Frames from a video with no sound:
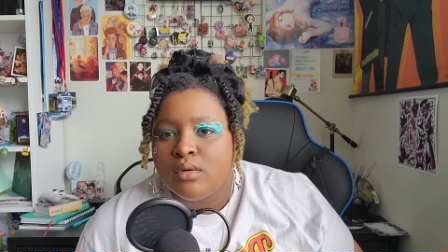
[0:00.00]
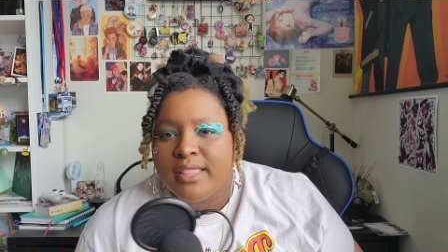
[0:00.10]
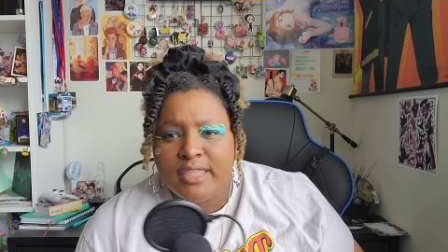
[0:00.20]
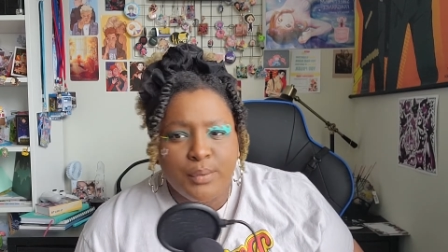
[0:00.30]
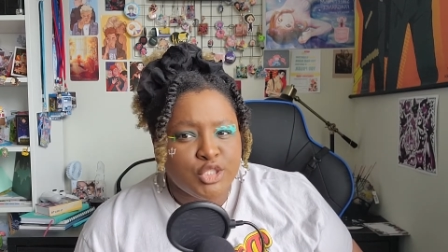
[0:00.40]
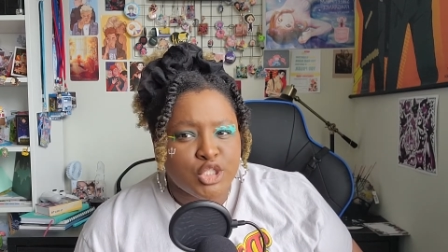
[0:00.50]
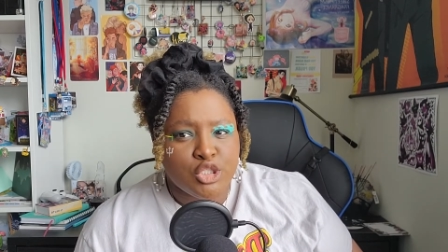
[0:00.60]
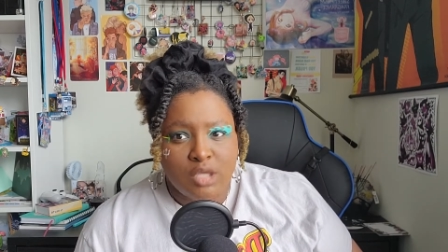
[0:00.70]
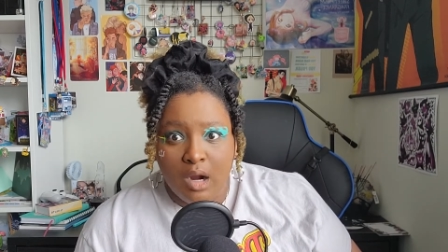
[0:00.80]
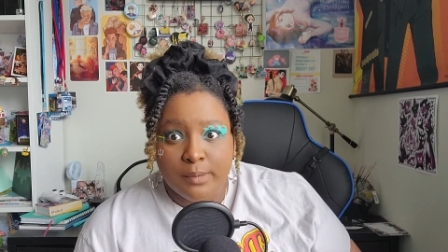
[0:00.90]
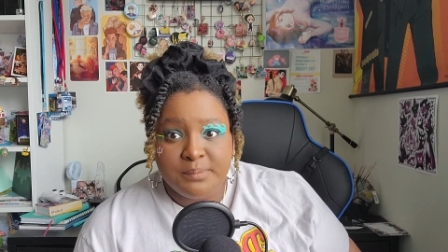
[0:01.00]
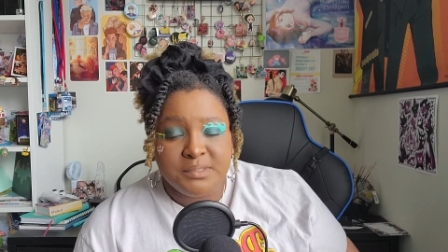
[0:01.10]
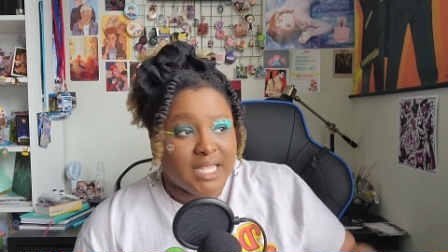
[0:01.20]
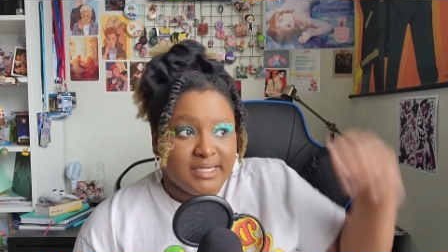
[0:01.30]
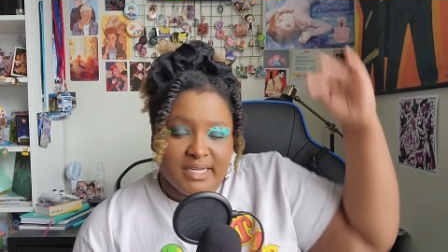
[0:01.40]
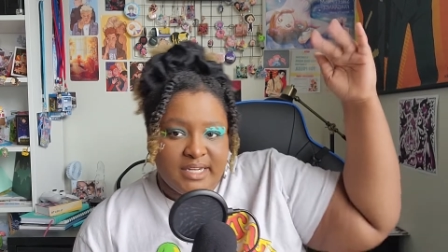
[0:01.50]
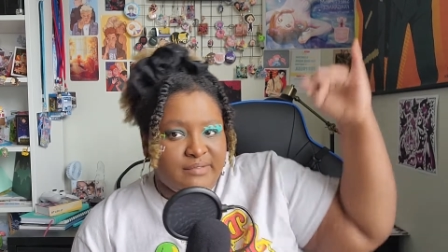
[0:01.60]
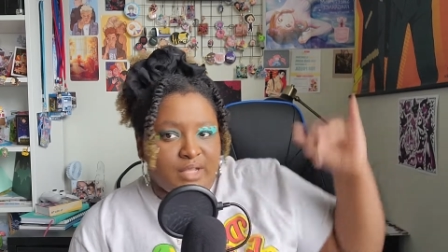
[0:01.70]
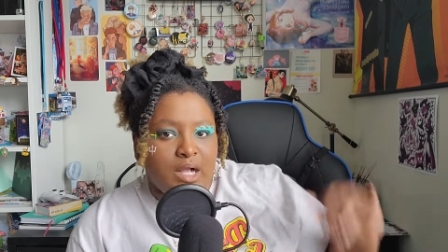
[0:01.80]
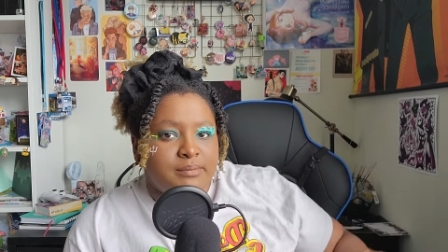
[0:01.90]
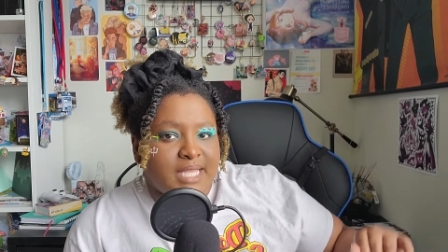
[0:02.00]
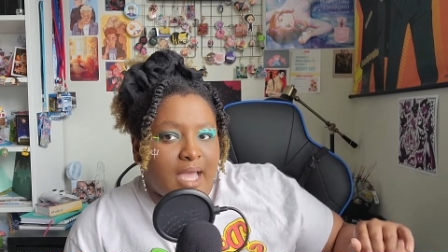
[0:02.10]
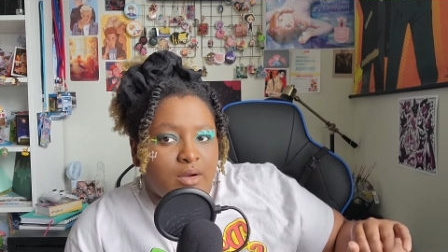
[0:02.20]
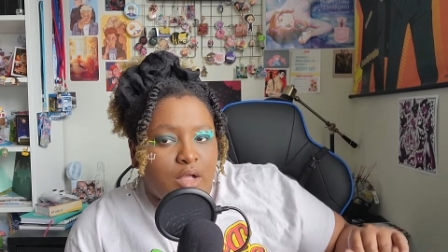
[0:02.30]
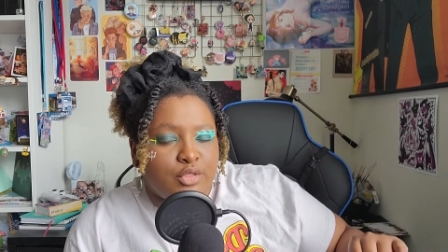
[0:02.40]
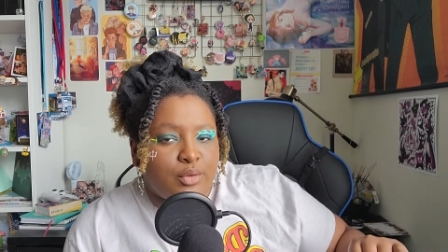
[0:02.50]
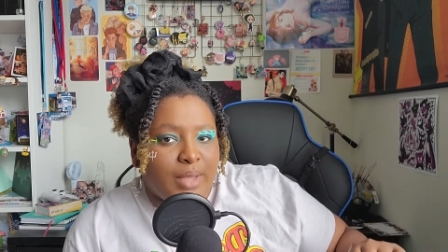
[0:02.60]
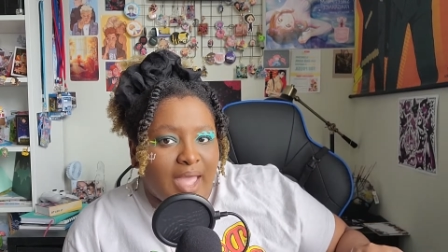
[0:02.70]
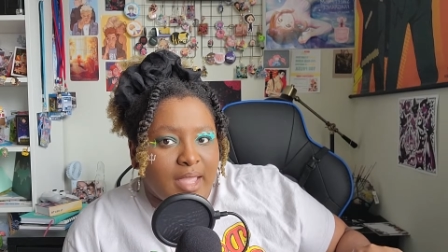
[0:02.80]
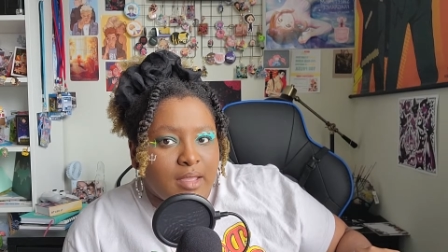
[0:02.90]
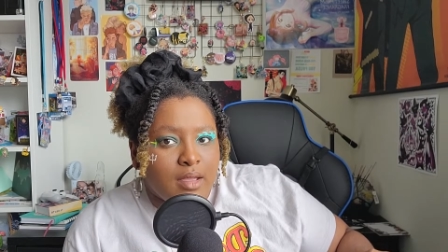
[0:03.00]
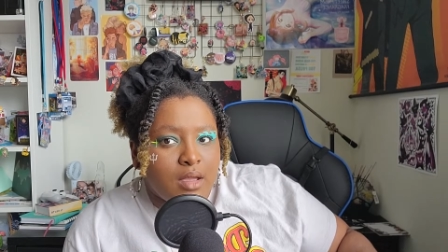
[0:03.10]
They were just tarps that didn't even come down all the way.